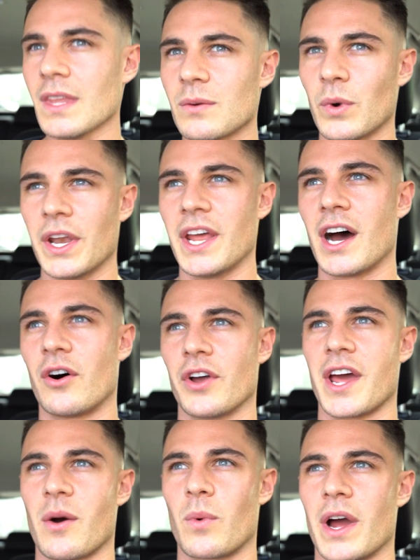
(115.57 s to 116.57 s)
we're now
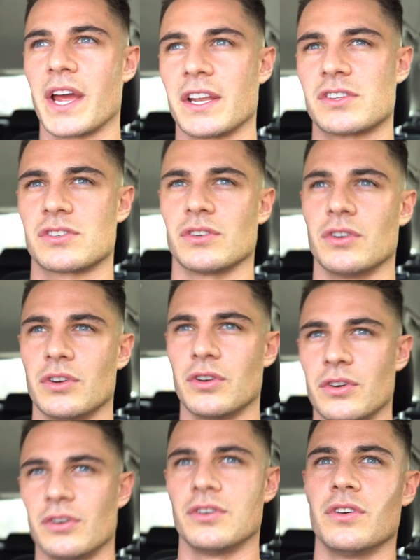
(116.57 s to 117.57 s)
on our way
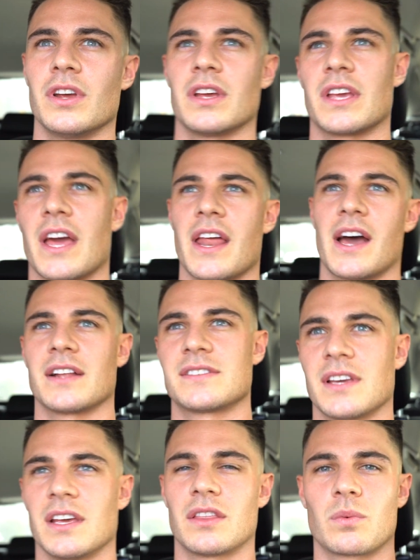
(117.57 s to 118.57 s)
to get our
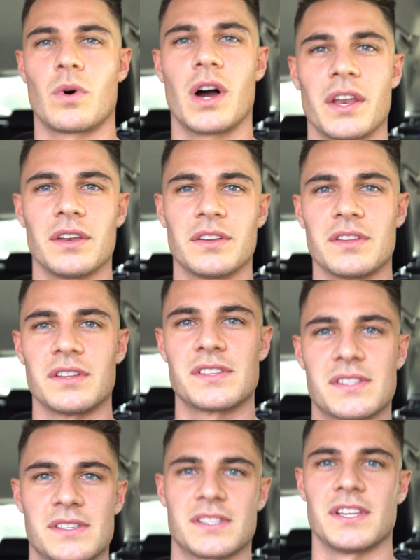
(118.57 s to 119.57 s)
teeth whitened in the
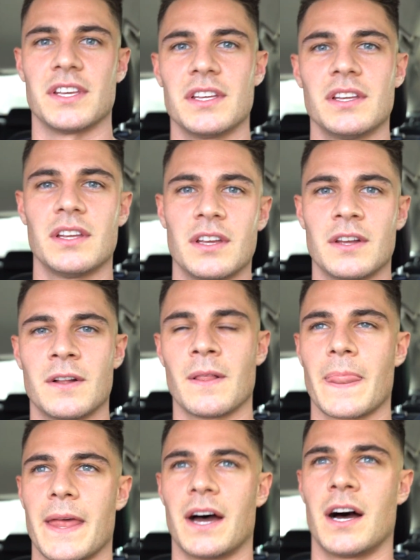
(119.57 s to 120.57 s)
city.
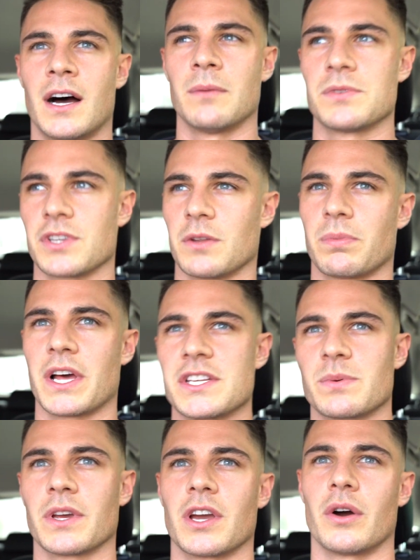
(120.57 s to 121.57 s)
So the
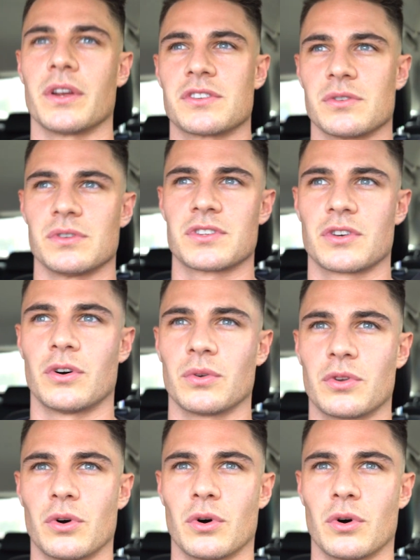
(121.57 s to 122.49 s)
place we're going to is called